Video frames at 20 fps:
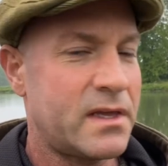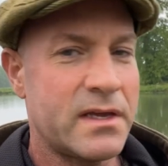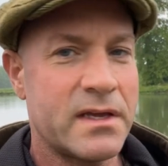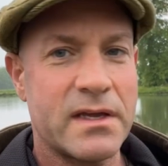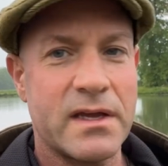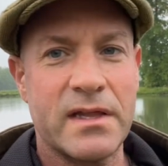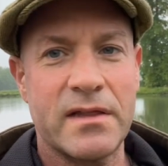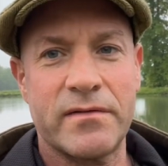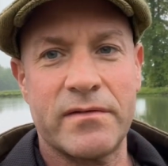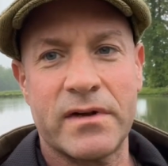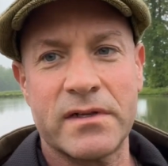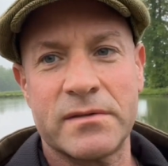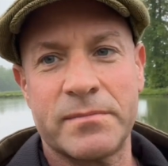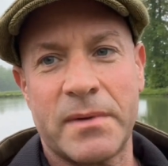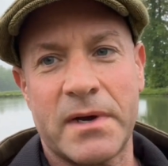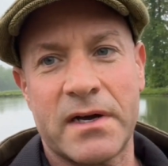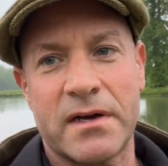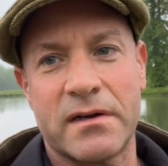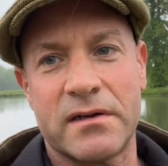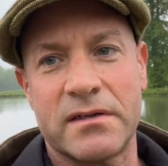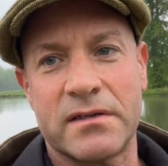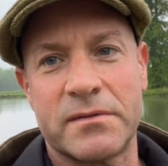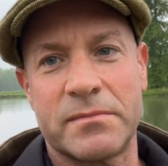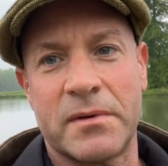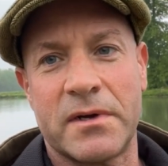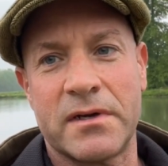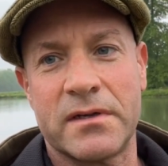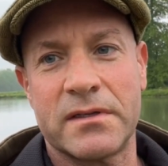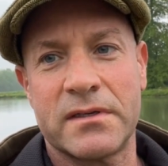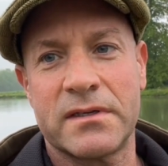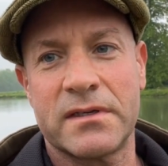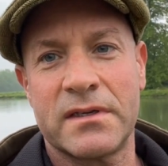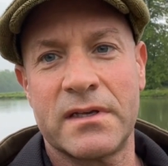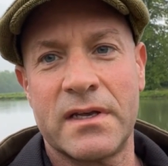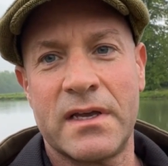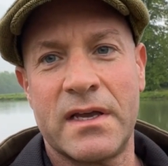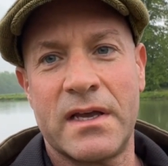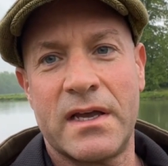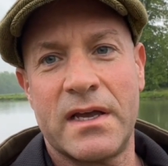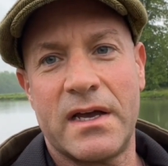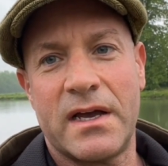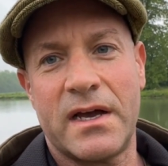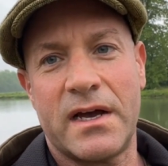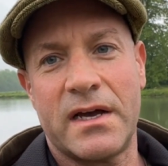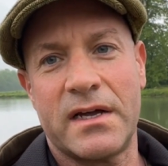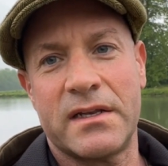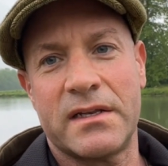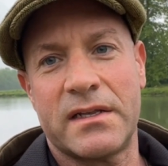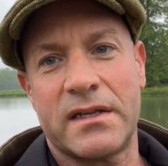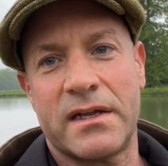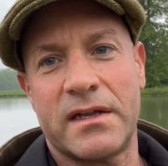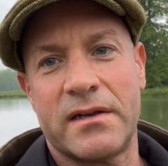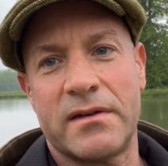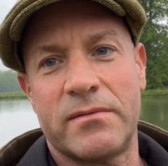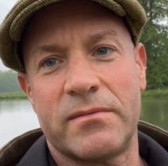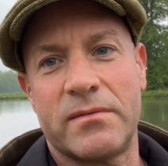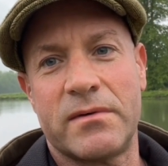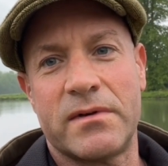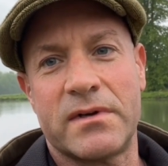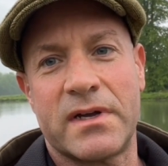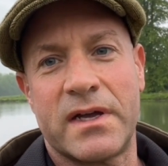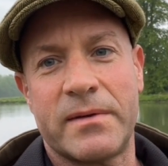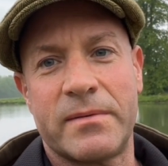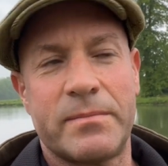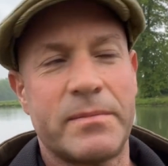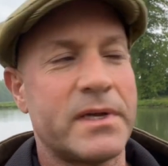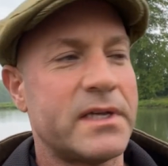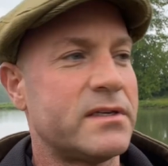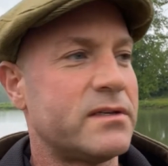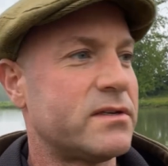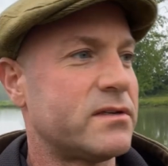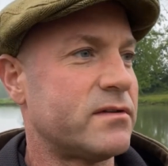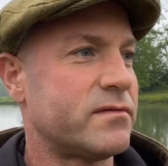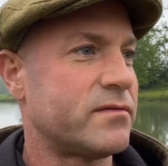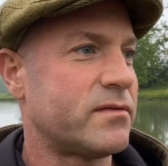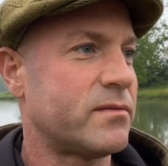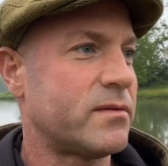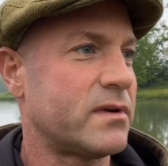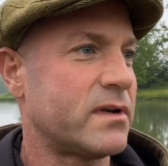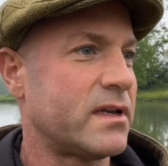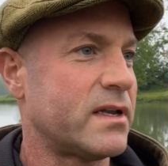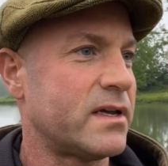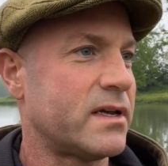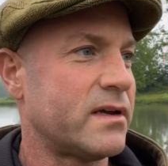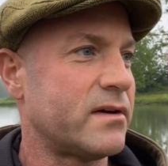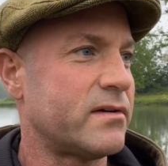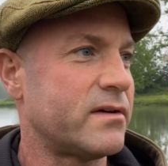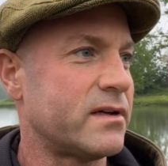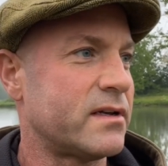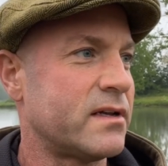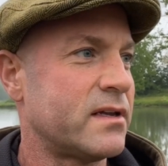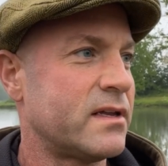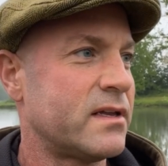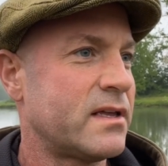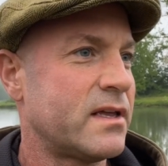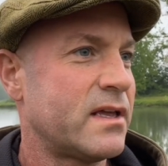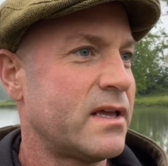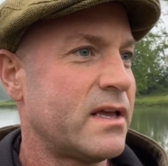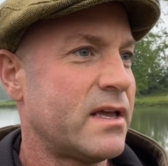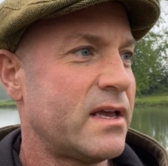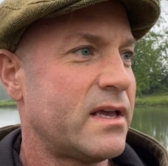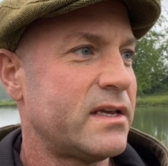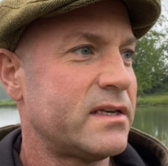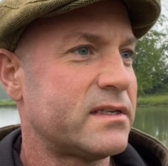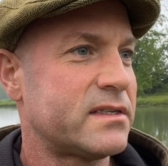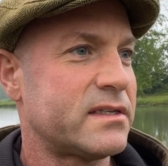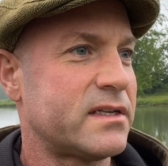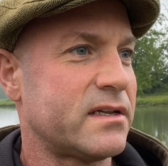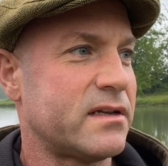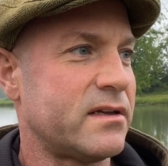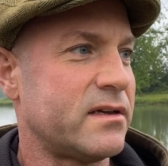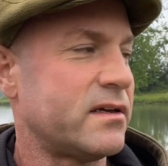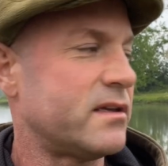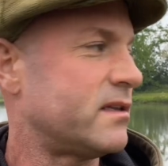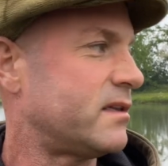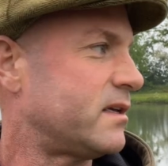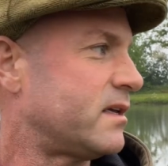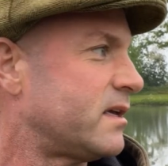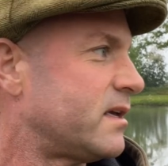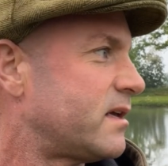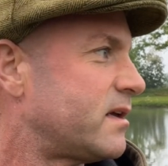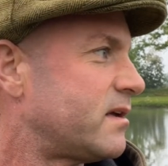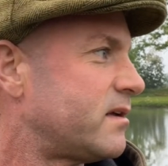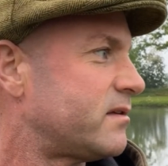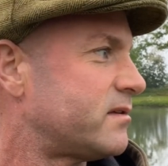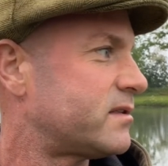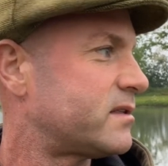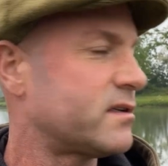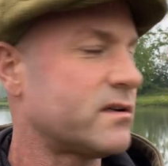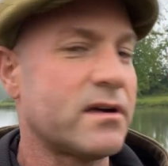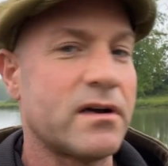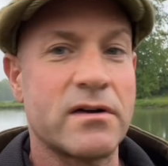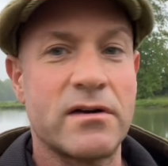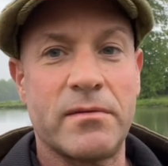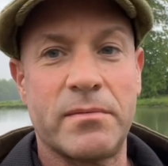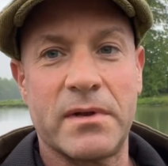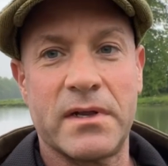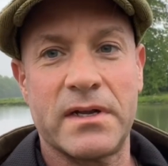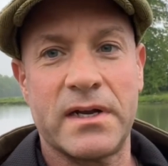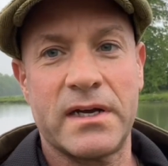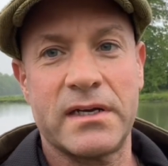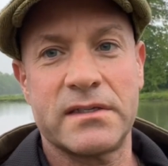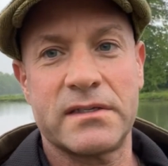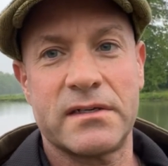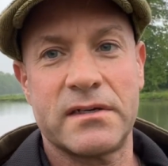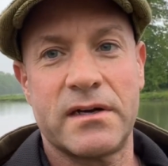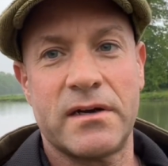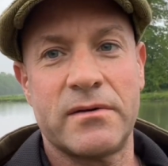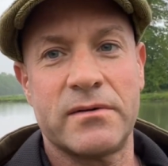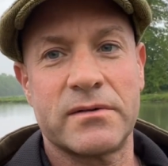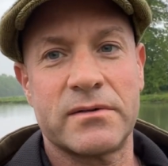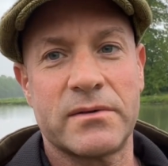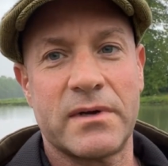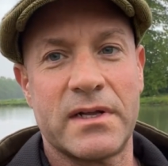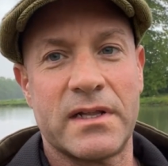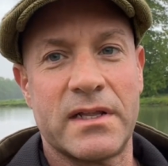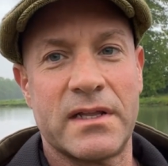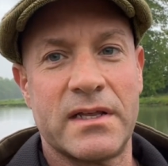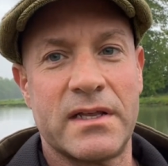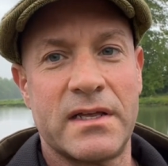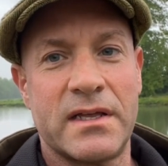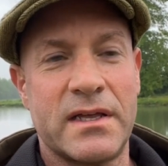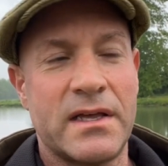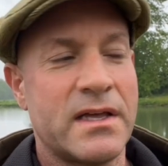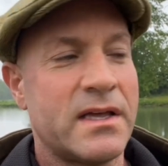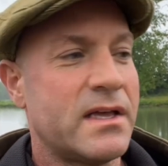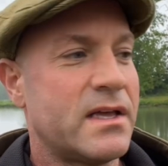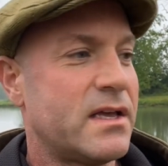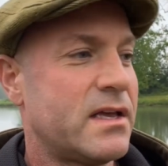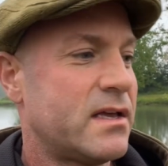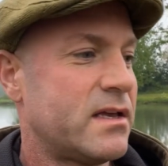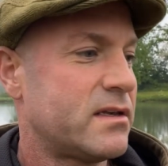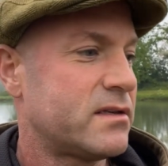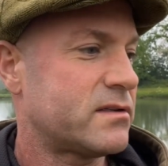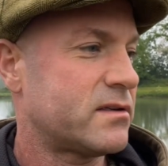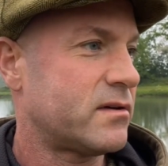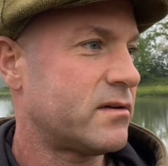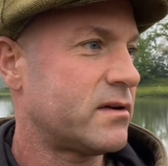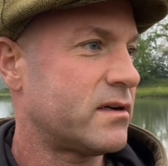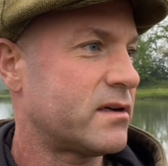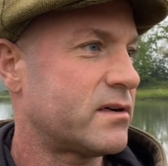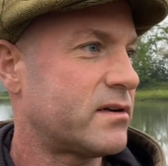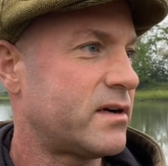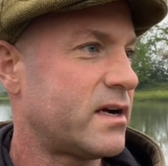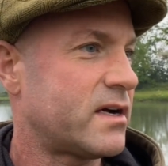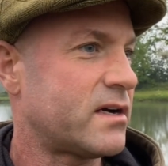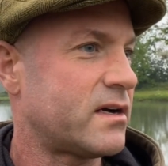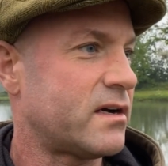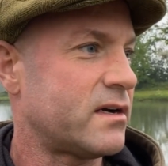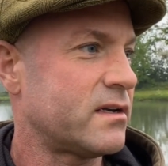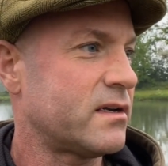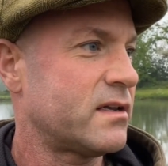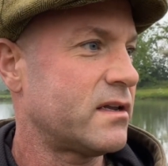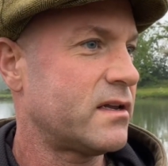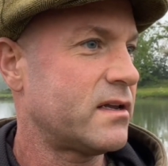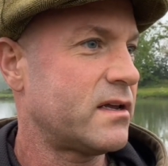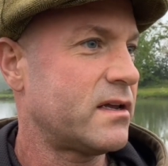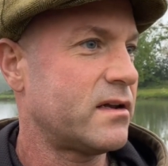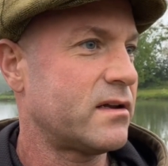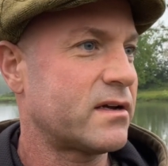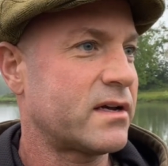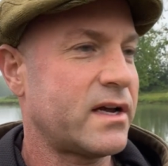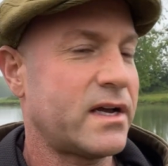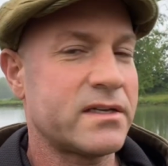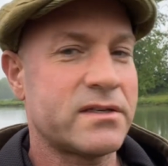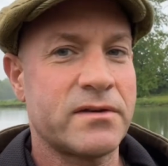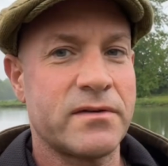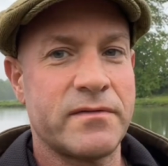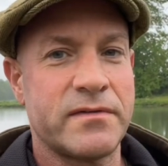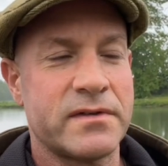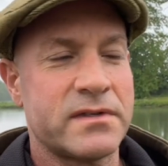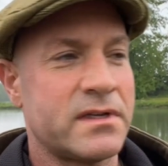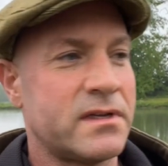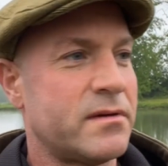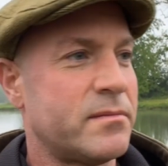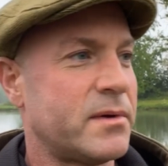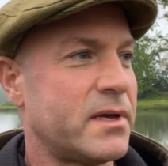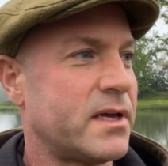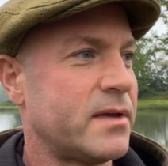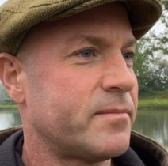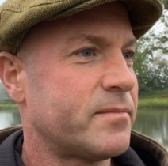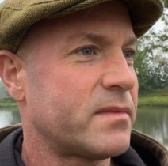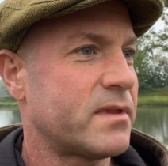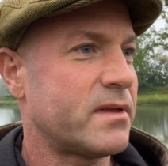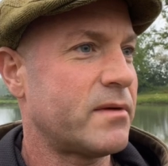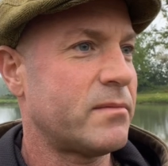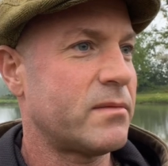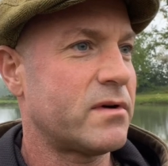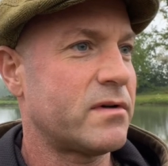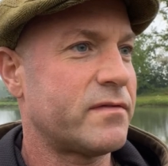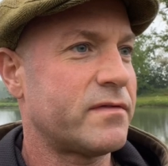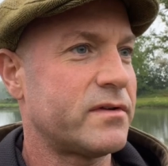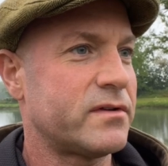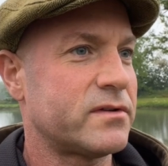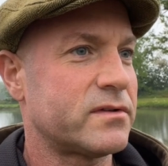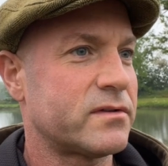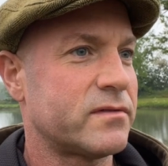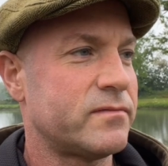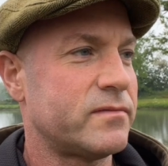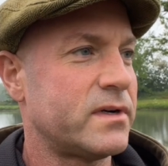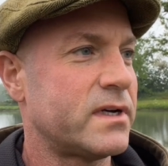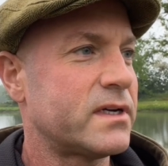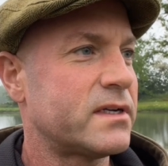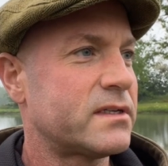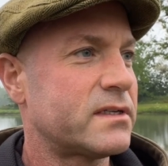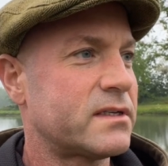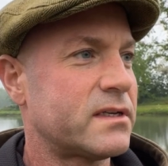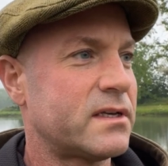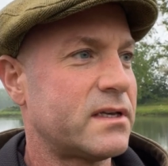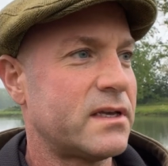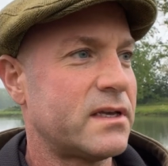get the rods back on the spots, and we'll pinch another one later on. It's still early. I've still got a couple of nights to go as well. So I'm going to crack on, and I'll catch you in a bit, and we'll go through some rigs.